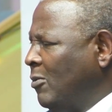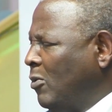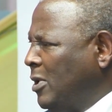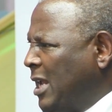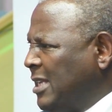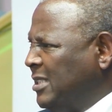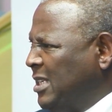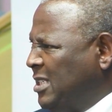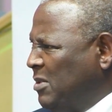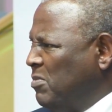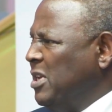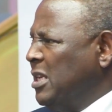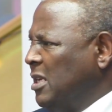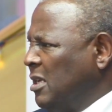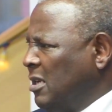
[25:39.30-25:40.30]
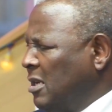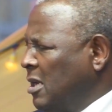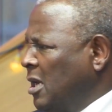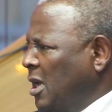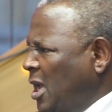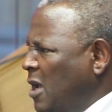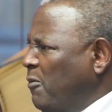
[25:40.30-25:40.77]
What does it mean?
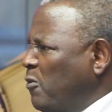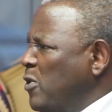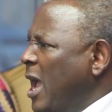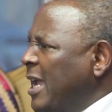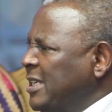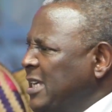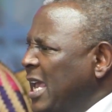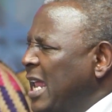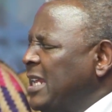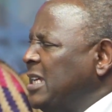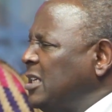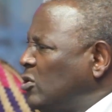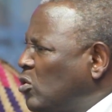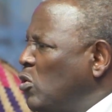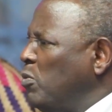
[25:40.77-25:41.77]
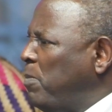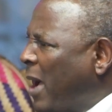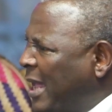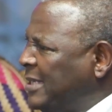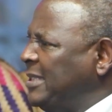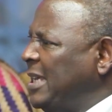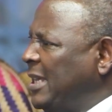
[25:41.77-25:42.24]
If we are sharing
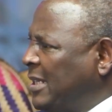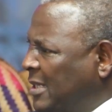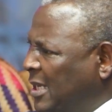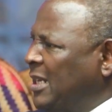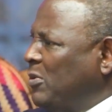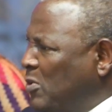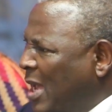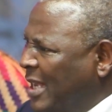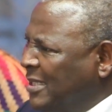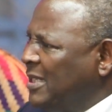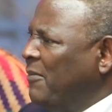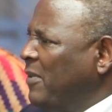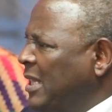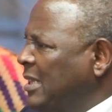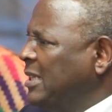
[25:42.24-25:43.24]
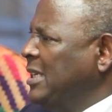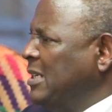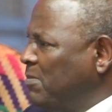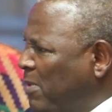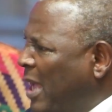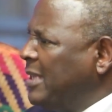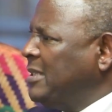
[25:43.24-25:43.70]
2% and we are
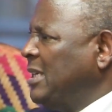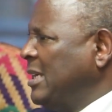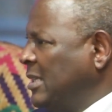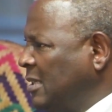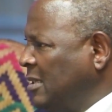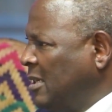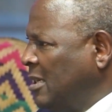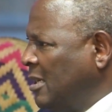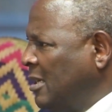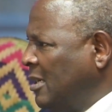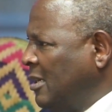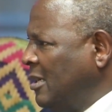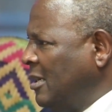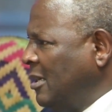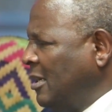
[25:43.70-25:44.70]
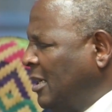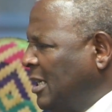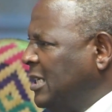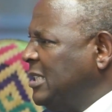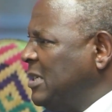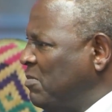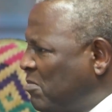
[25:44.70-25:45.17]
17%,
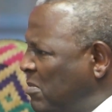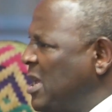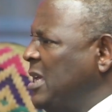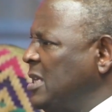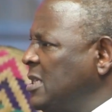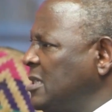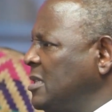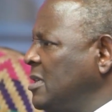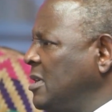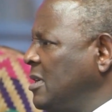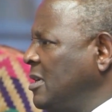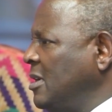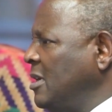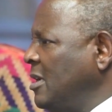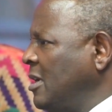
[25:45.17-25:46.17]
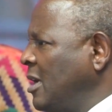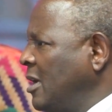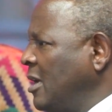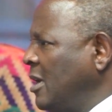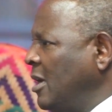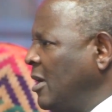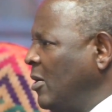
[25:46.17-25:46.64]
it means
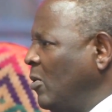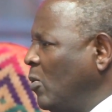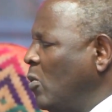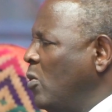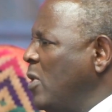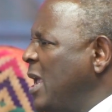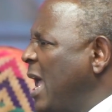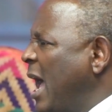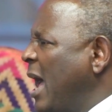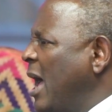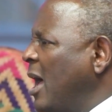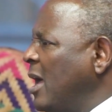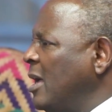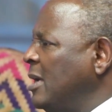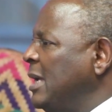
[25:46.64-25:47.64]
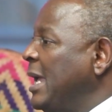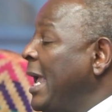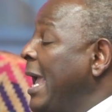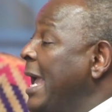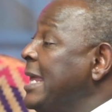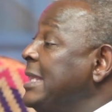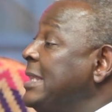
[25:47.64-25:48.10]
we are
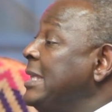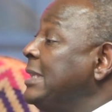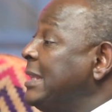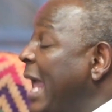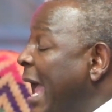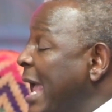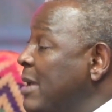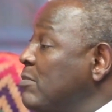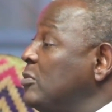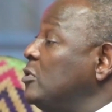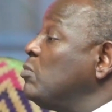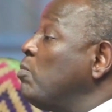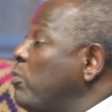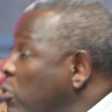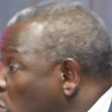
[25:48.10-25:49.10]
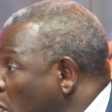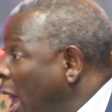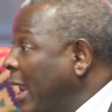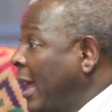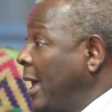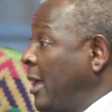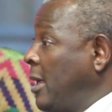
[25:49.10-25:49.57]
8 times
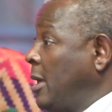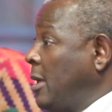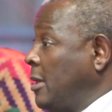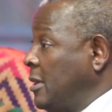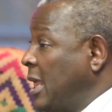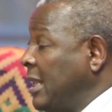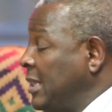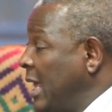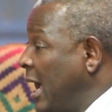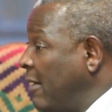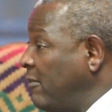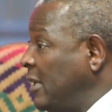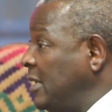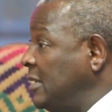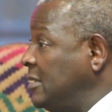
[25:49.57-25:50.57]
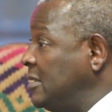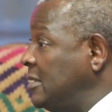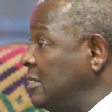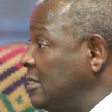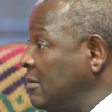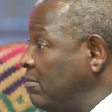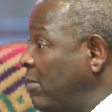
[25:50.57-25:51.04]
poorer than the average
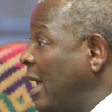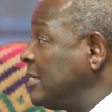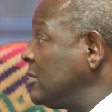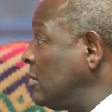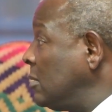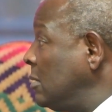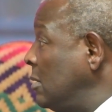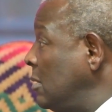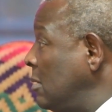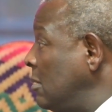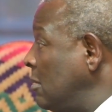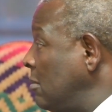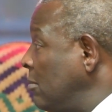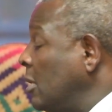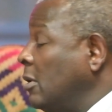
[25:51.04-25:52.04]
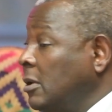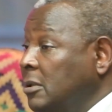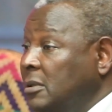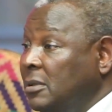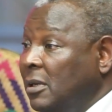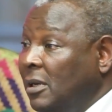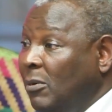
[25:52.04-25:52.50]
person.
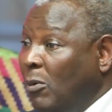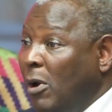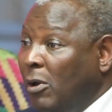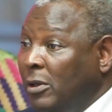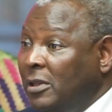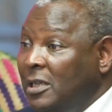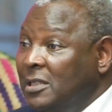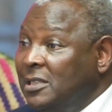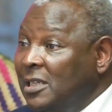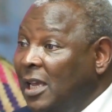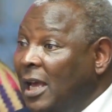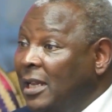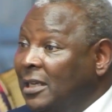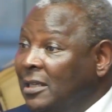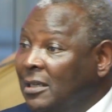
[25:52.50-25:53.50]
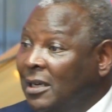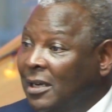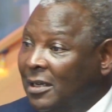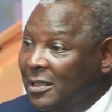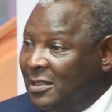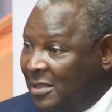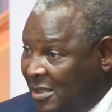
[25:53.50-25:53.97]
Because wealth is sharing
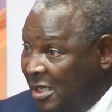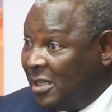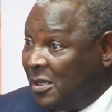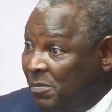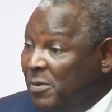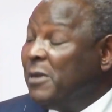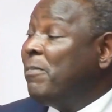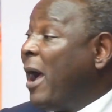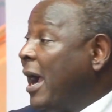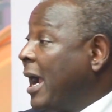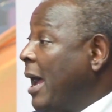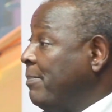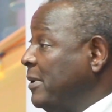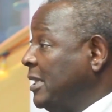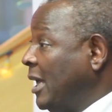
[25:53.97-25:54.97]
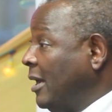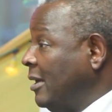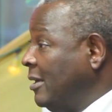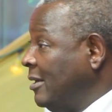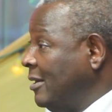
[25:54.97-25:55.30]
is GDP per capita.